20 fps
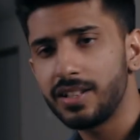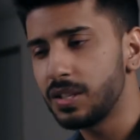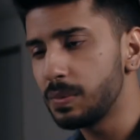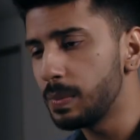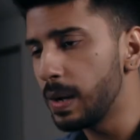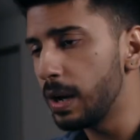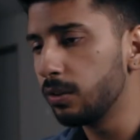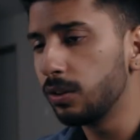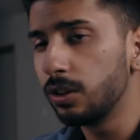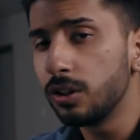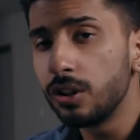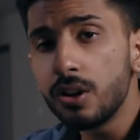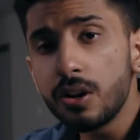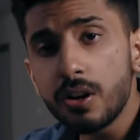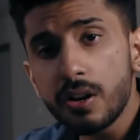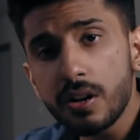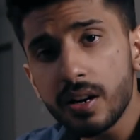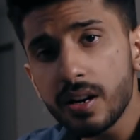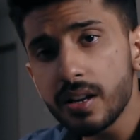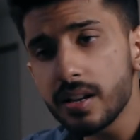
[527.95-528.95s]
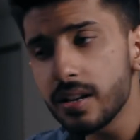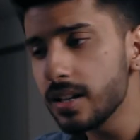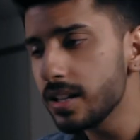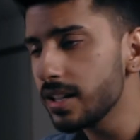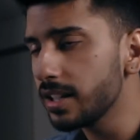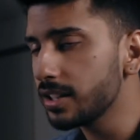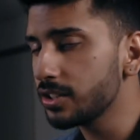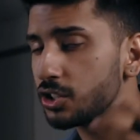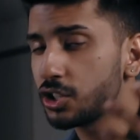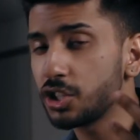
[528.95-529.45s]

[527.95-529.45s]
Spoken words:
It's about learning and